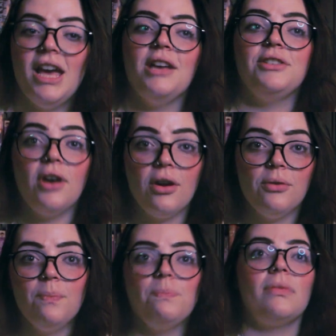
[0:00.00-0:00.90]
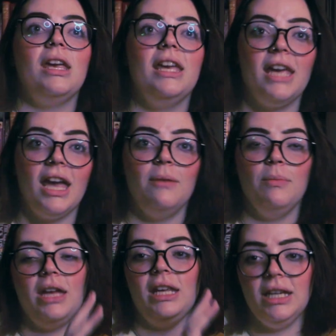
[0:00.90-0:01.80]
So he came
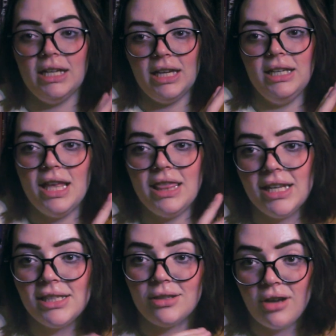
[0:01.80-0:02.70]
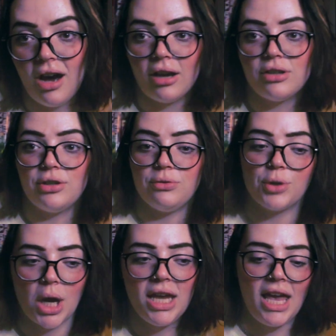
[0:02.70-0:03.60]
and he did this talk to
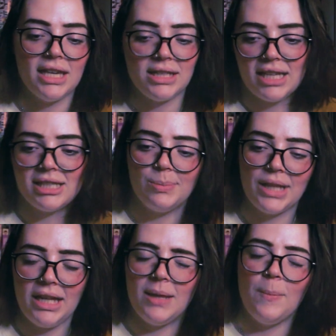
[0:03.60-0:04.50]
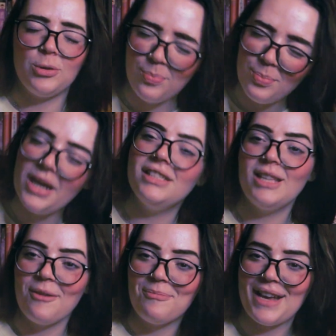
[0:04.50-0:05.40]
try and explain the most
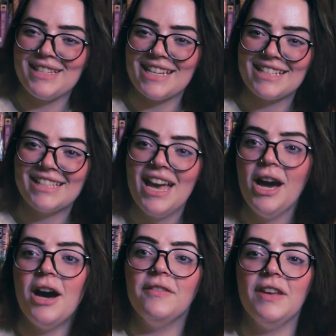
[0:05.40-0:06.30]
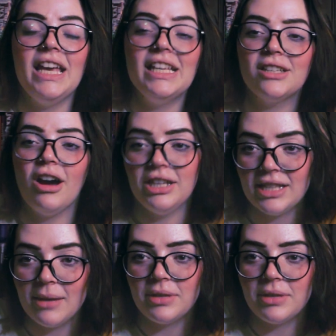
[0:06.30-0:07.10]
basics of his concept